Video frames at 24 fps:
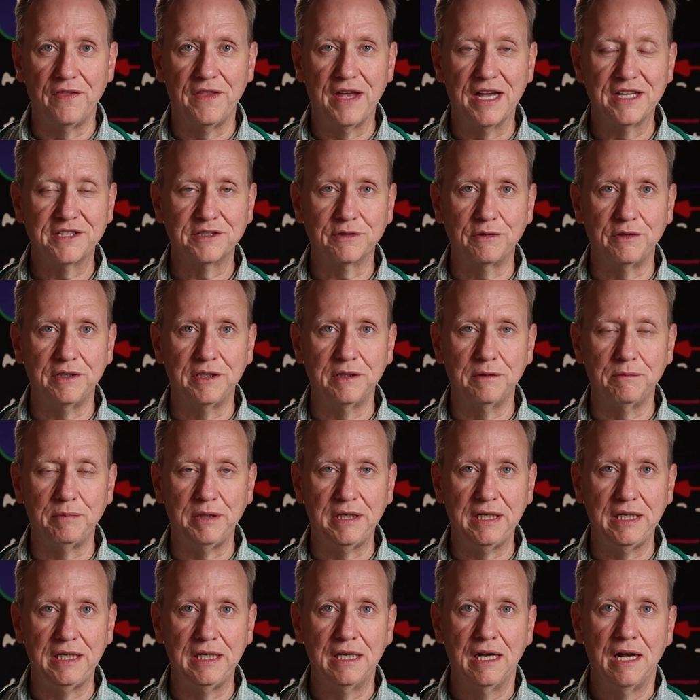that's going to
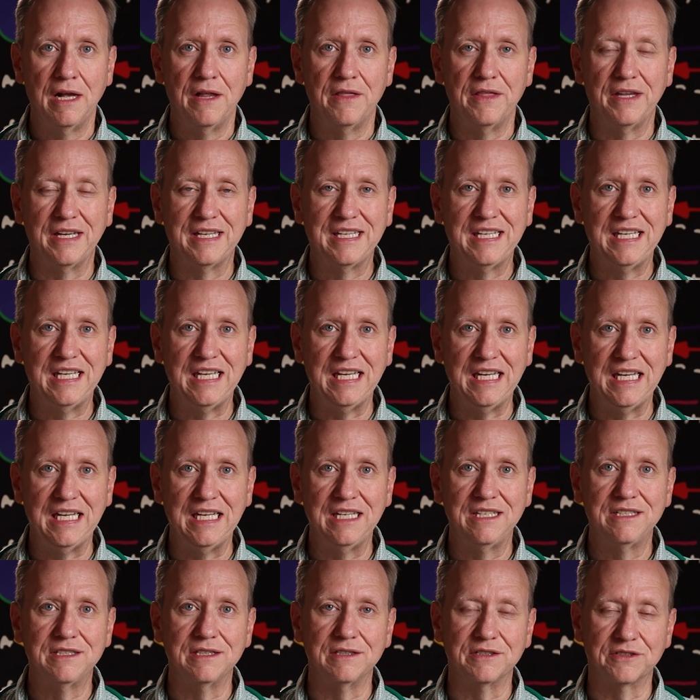be the
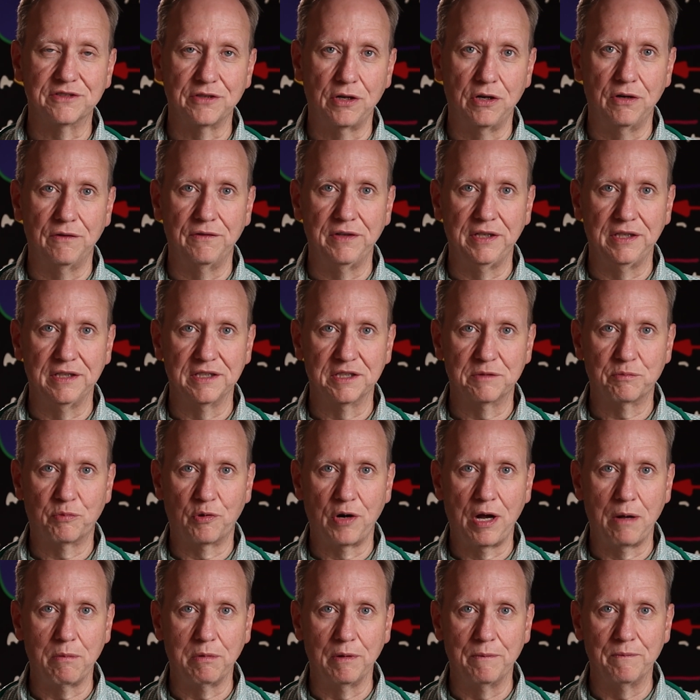key to solving this
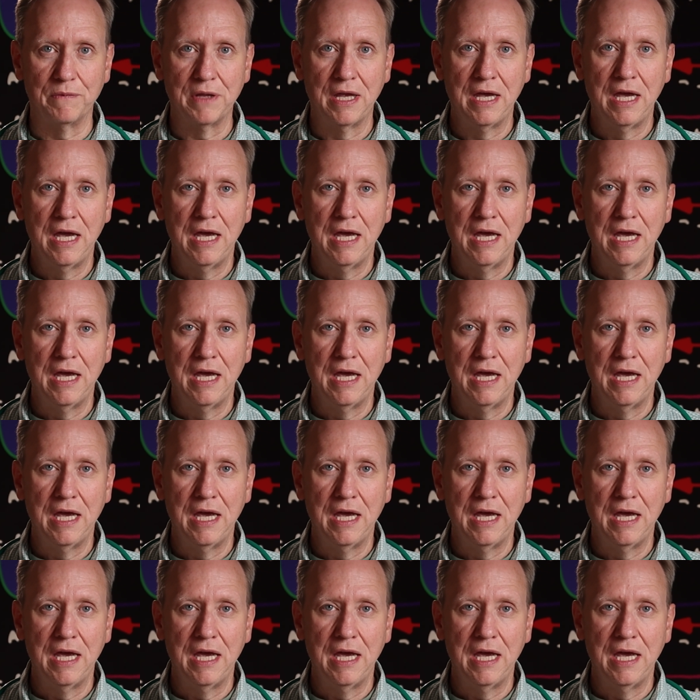problem.